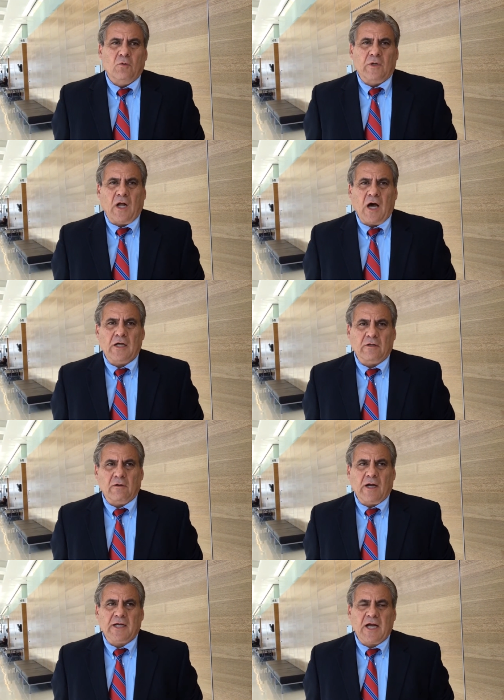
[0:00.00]
would honor
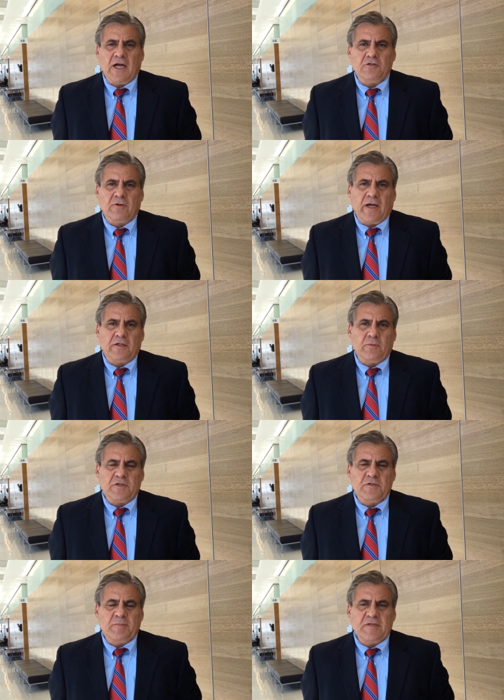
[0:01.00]
our contract
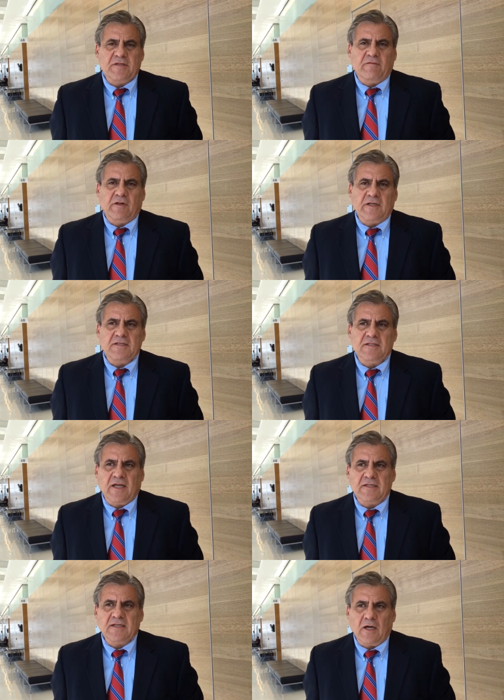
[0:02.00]
which specifically
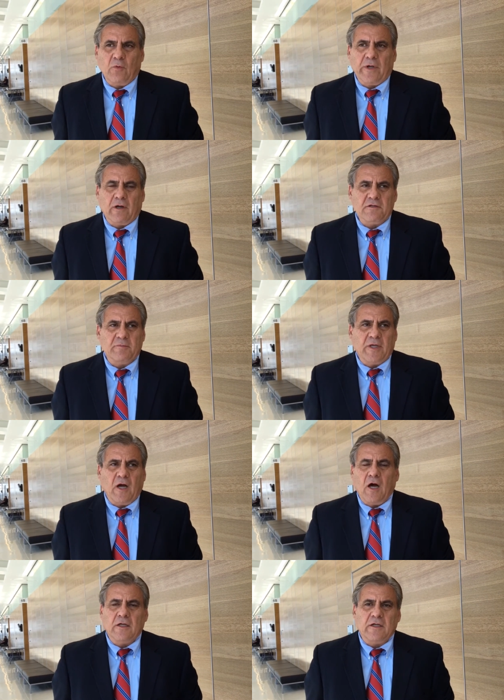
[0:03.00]
states how we are to be
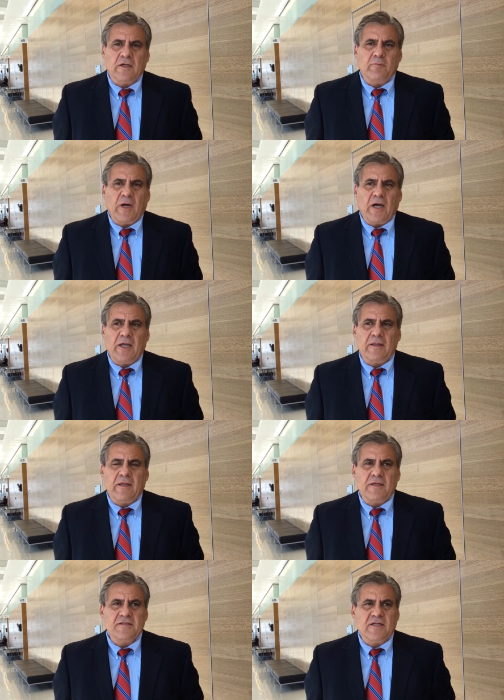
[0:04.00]
audited by
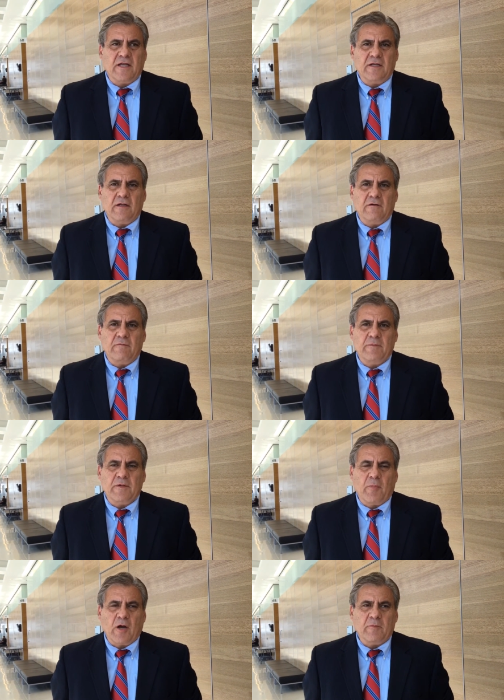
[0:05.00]
the state of
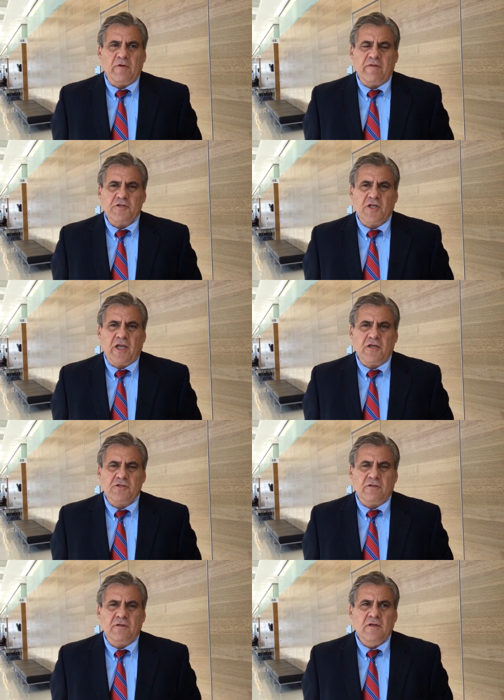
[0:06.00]
Department of
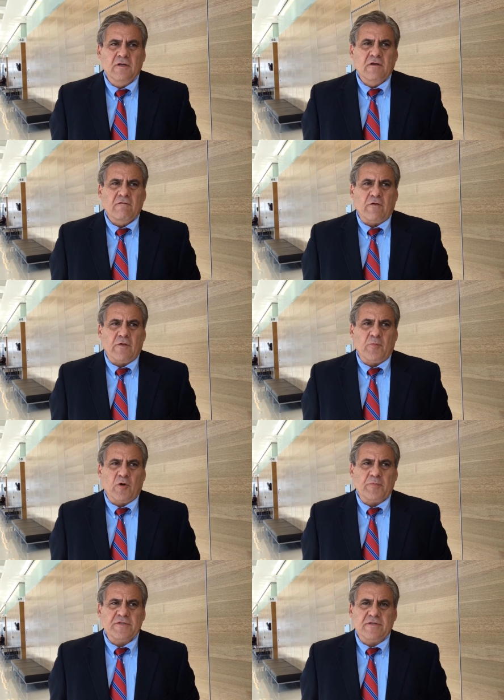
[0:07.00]
Education for the
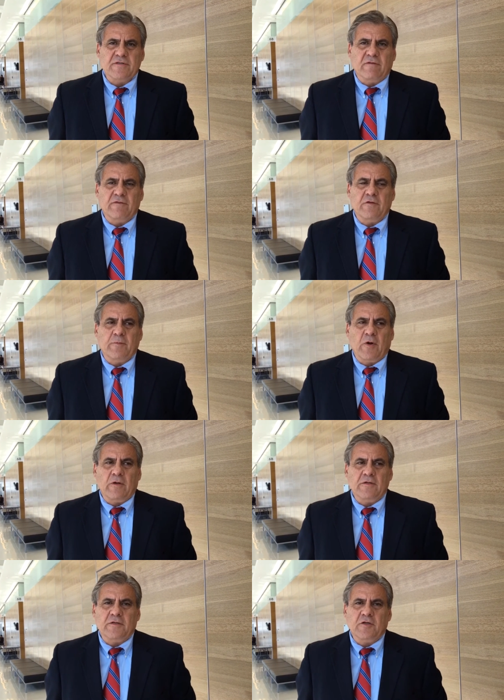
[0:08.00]
purposes of de
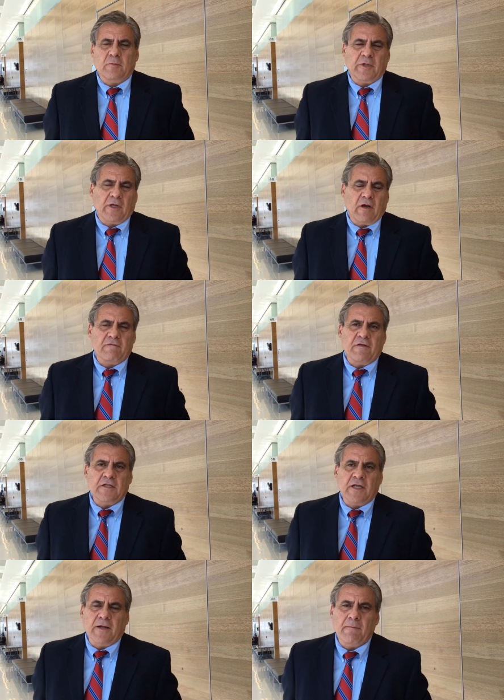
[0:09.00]
determining our
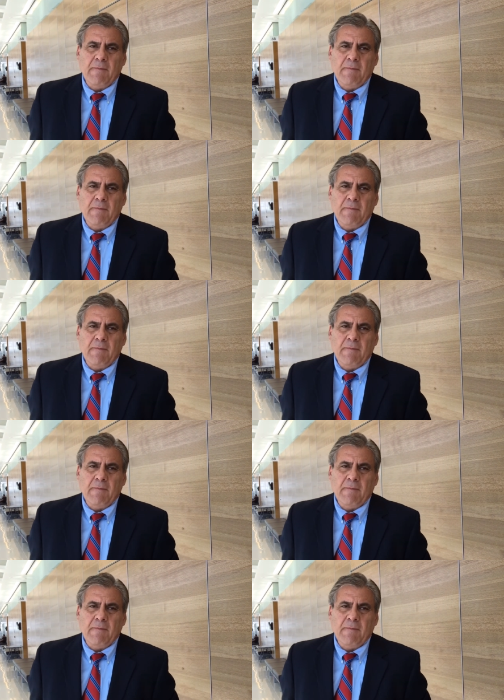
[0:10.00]
funding.